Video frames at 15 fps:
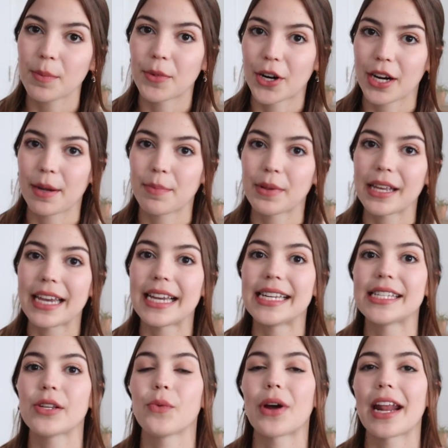
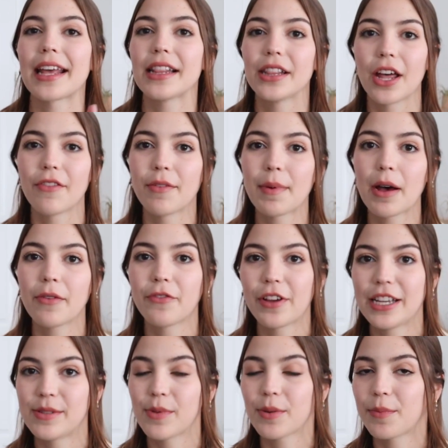Marketplace. What I love about
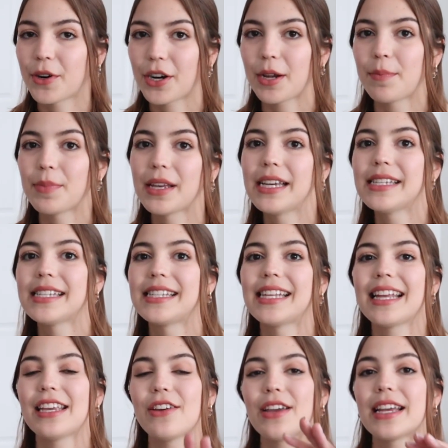Facebook Marketplace is
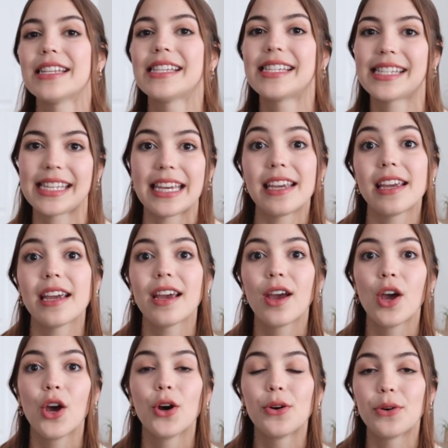that you can see
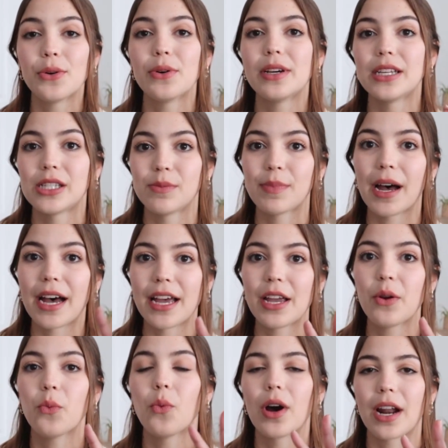who is
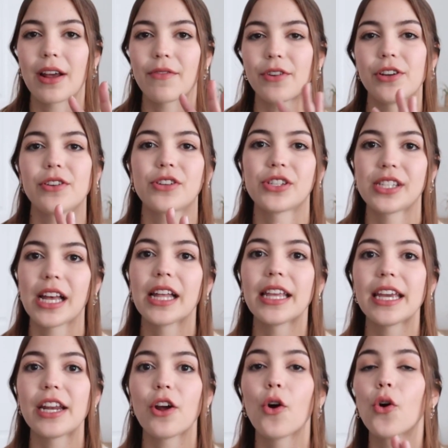buying whatever you're
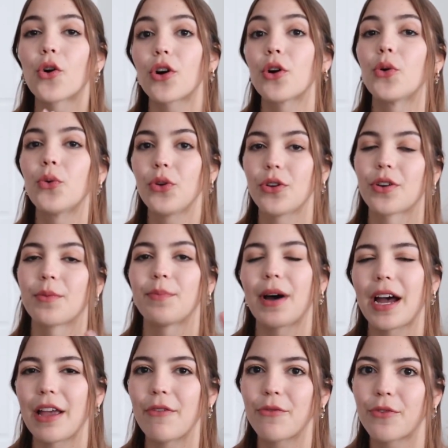selling or who you're
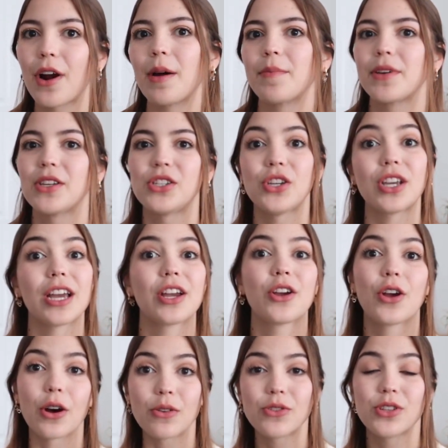buying from, because you can
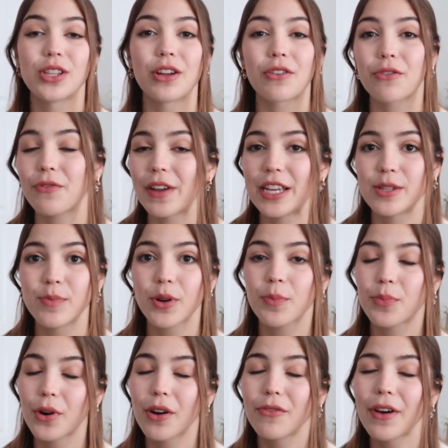go to their
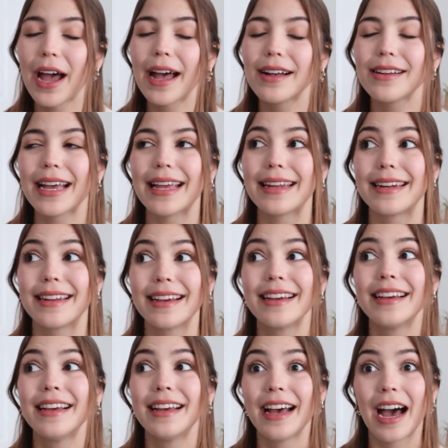Facebook profile, and
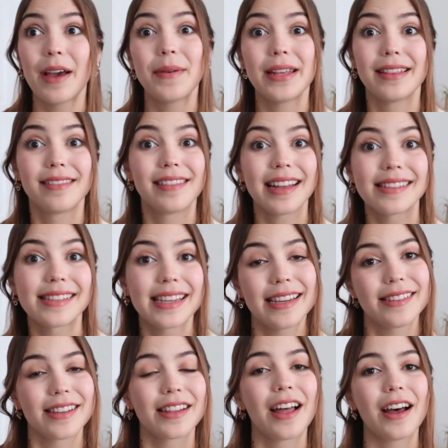I mean, that
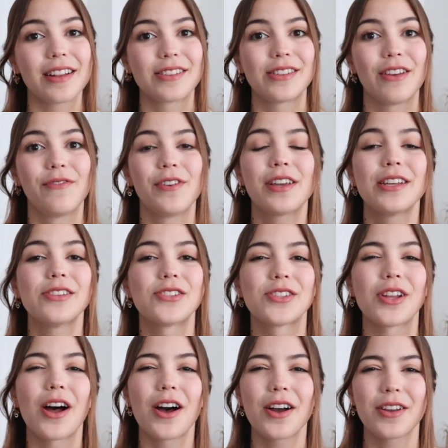says a lot. So if you can
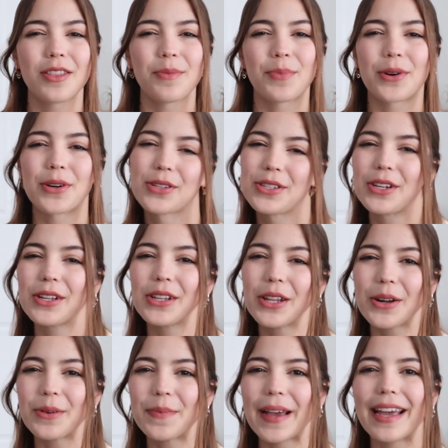stalk the person a
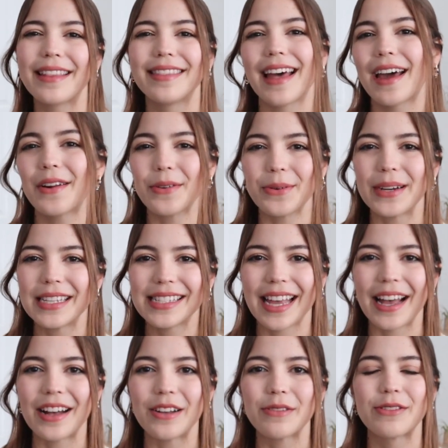little bit, that always
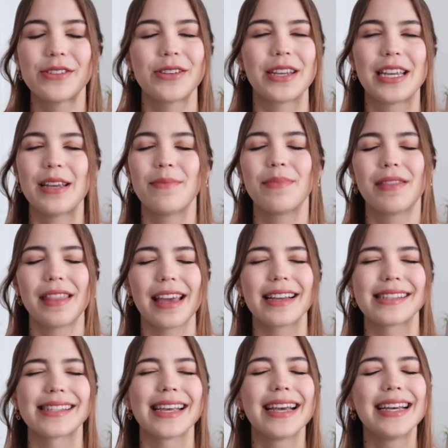helps to keep
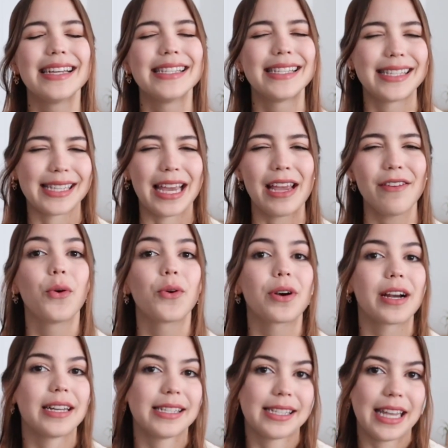things safe, or
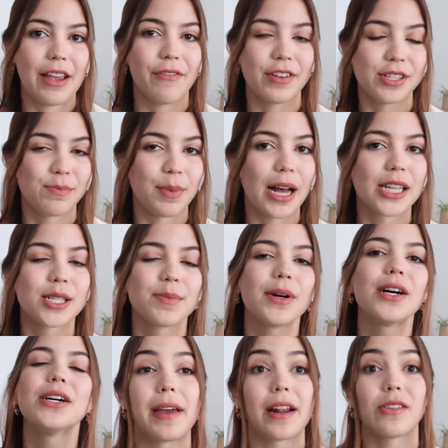as safe as
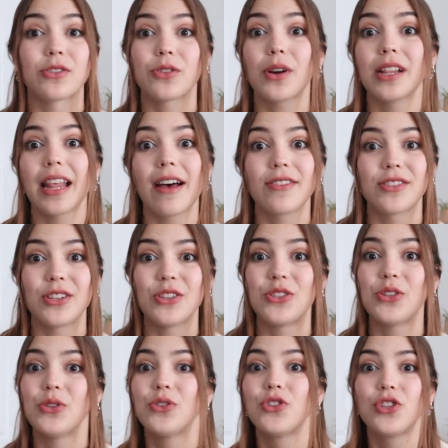possible. It also allows you
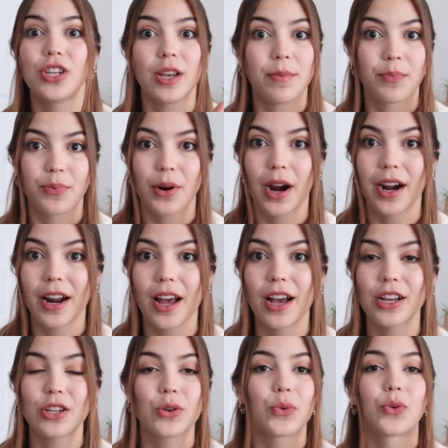to ship
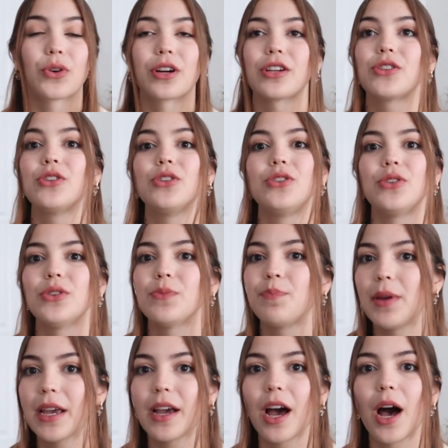product or to do
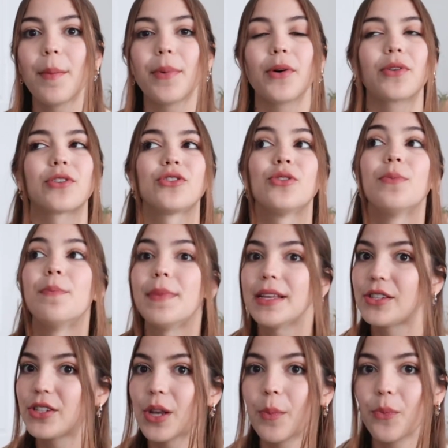pickup or to
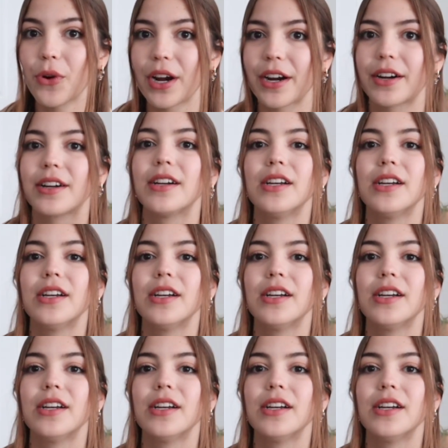meet somewhere.